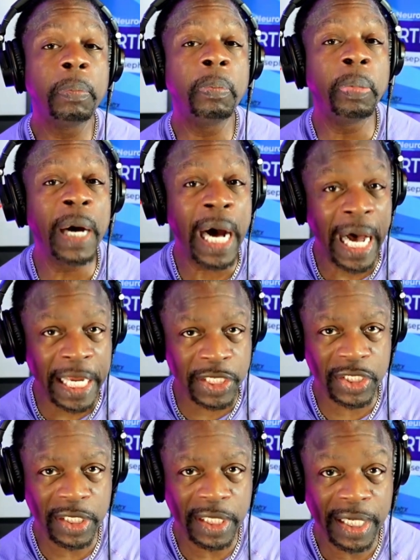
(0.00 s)

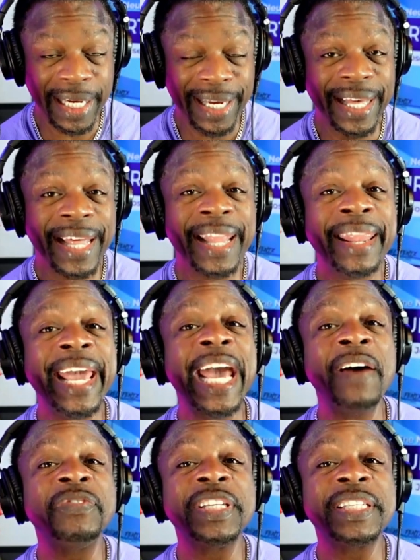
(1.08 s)
But they
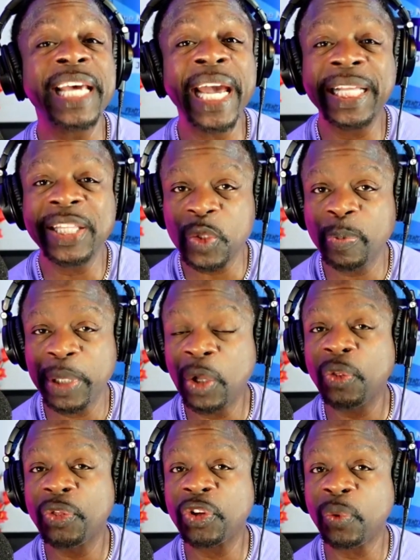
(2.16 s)
have to take this
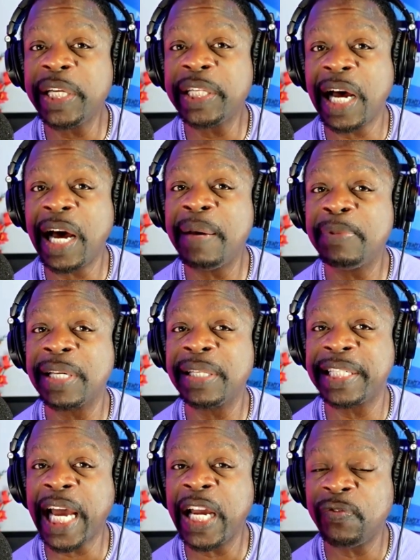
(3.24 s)
pill 3 times a
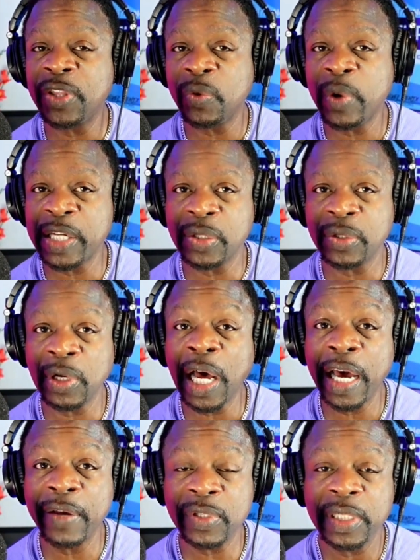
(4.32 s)
day for the rest of their
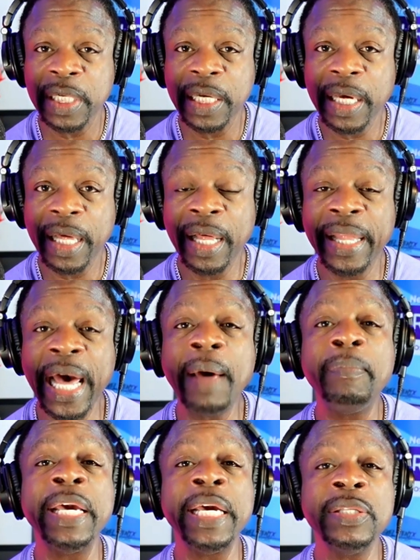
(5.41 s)
lives.
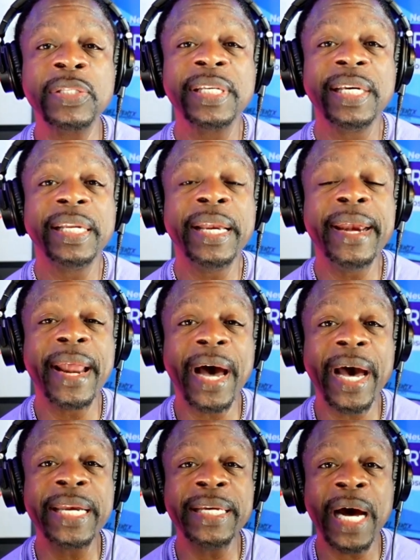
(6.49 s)
That means
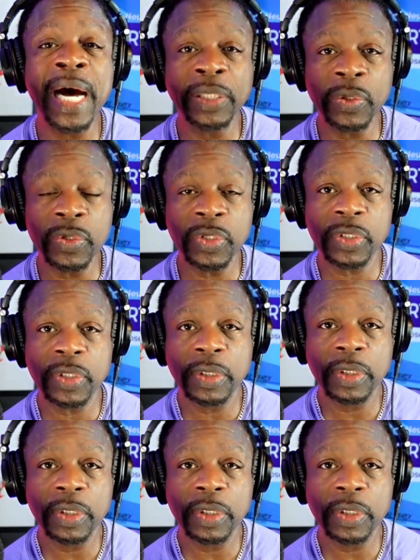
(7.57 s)
$9